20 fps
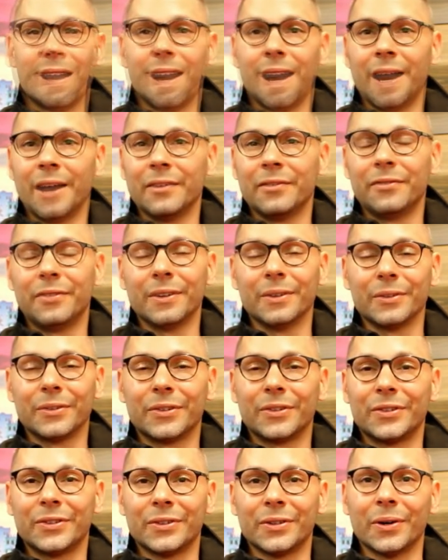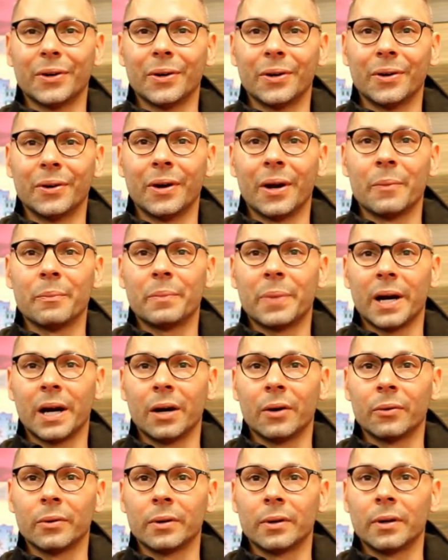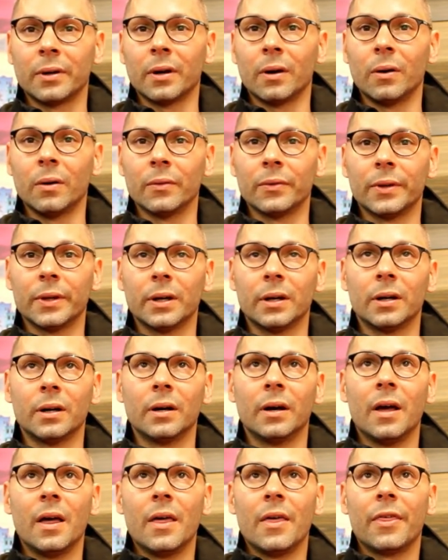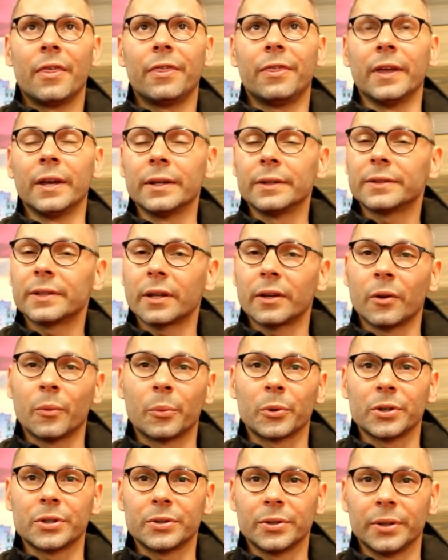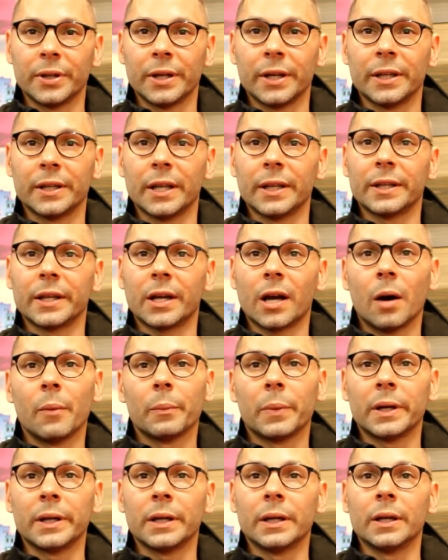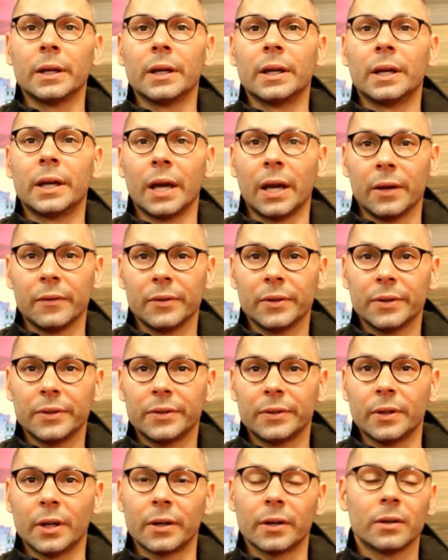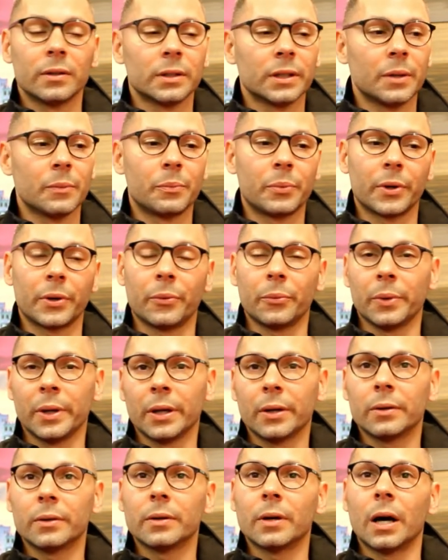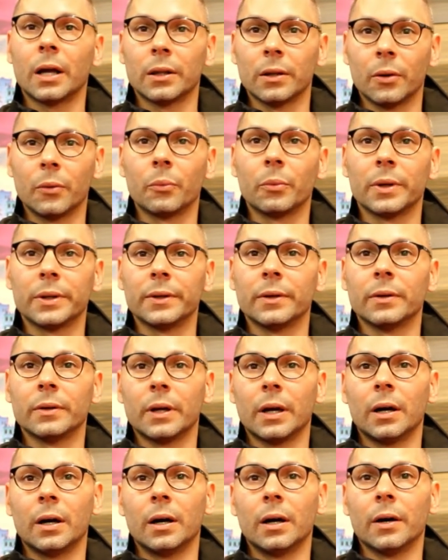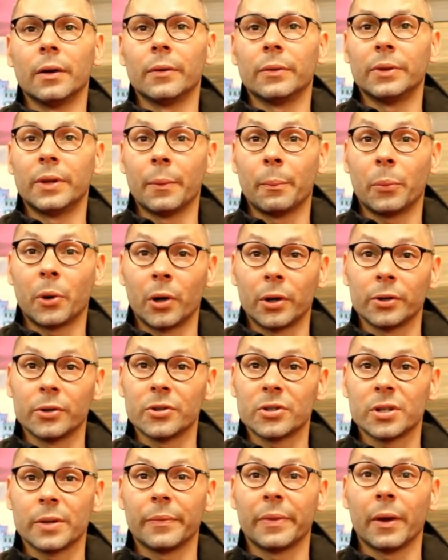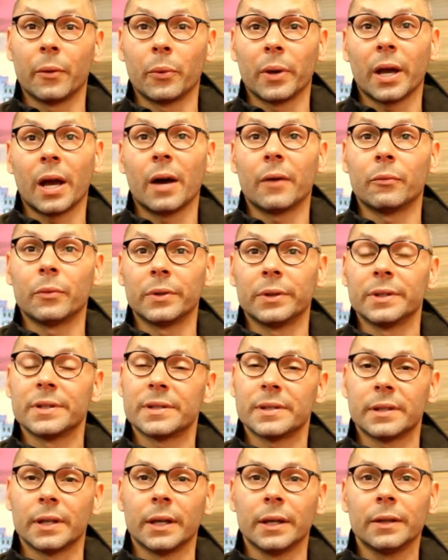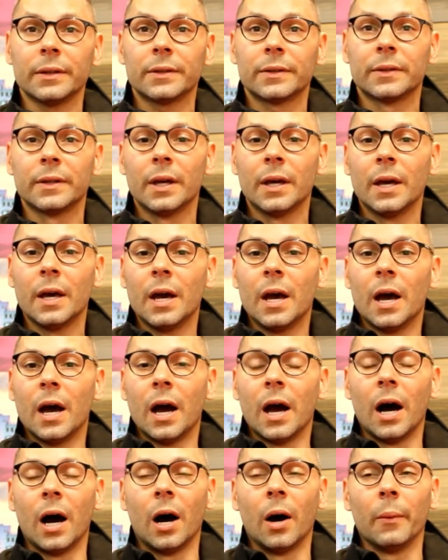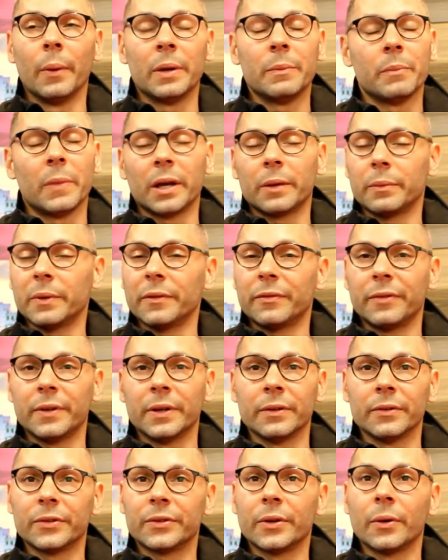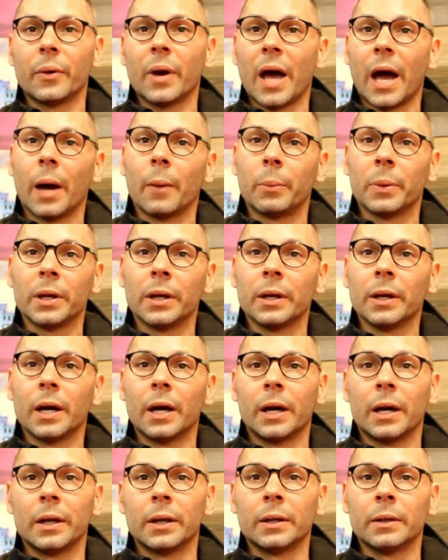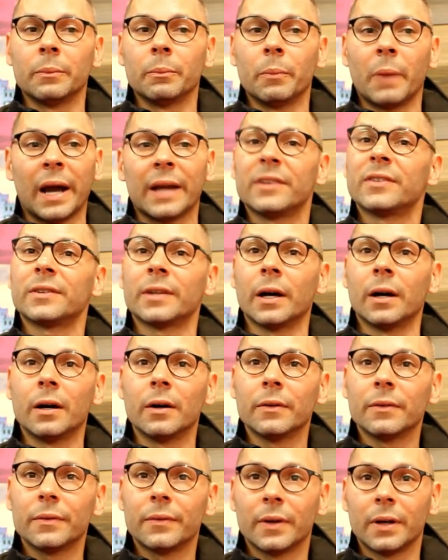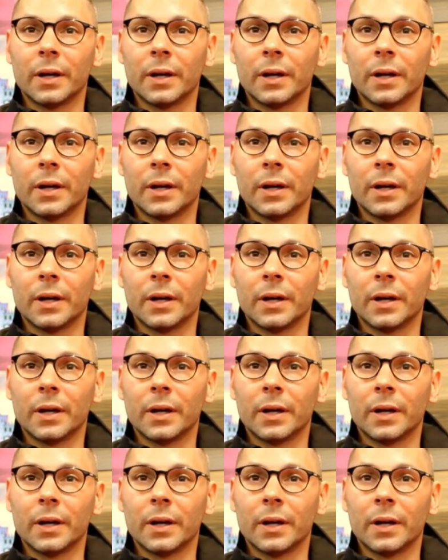I feel so empowered. Although things and opportunity that the company gave us, not only in Puerto Rico, along with the partnership that we have with the states, it made me feel so happy and myself.